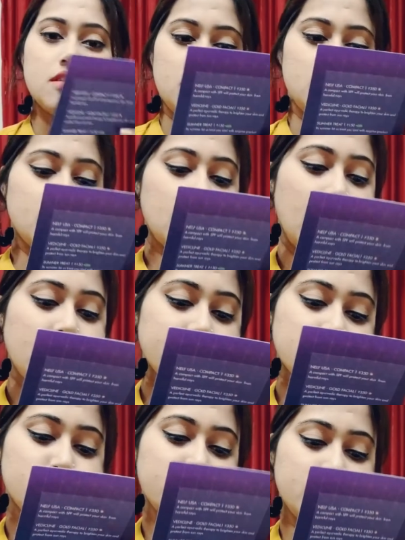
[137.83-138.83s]
In the card
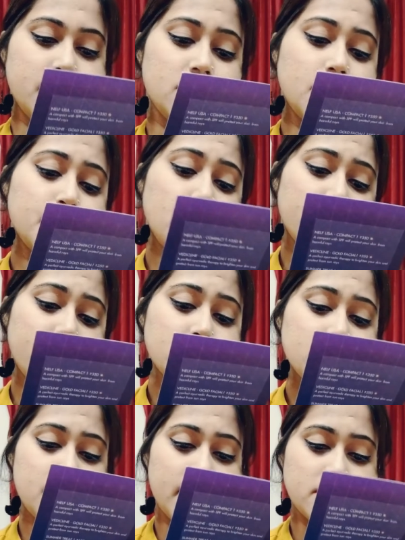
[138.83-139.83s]
it's written, the
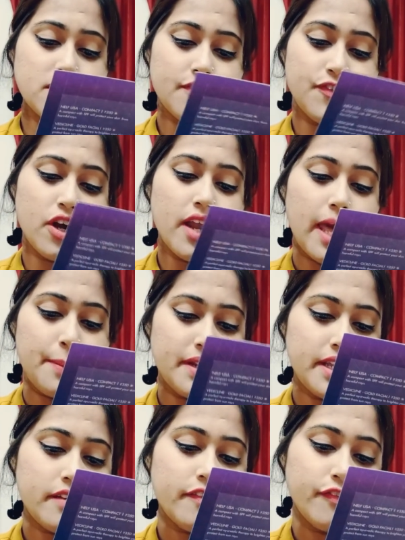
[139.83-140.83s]
product selected for
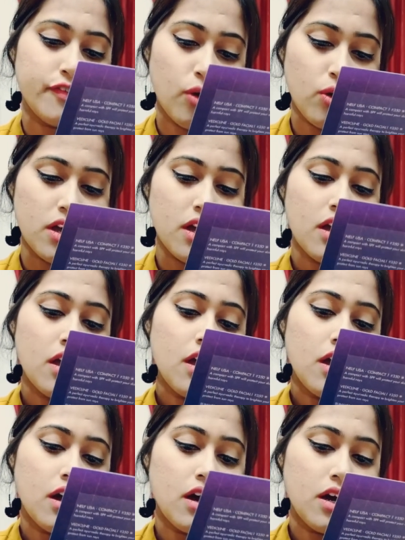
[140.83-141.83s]
eminent Vogue
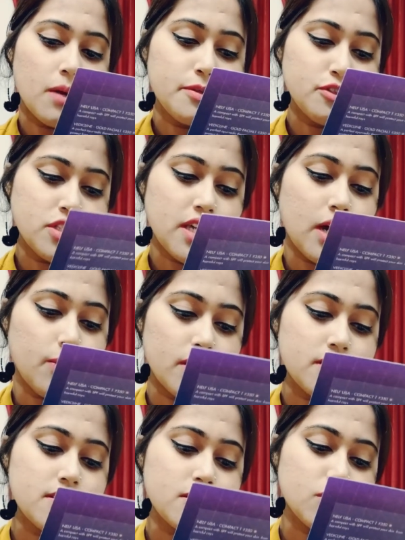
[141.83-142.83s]
Beauty
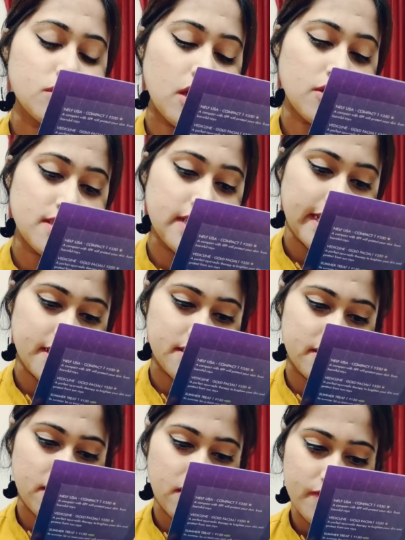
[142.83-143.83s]
Awards
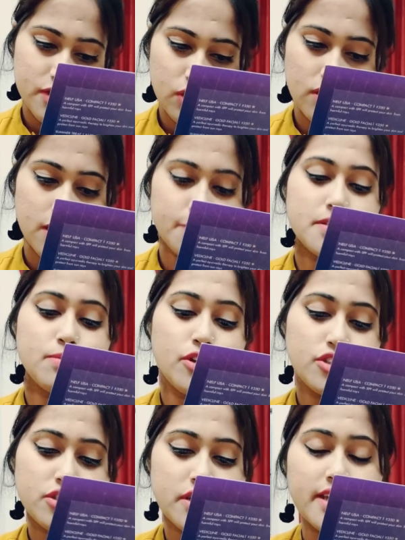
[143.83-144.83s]
2018 leaves your lips
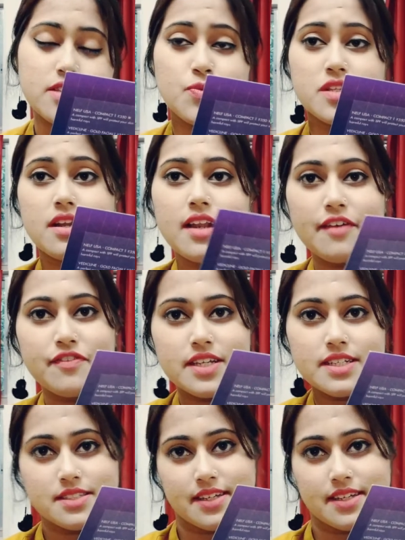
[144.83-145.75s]
moisturized with a lovely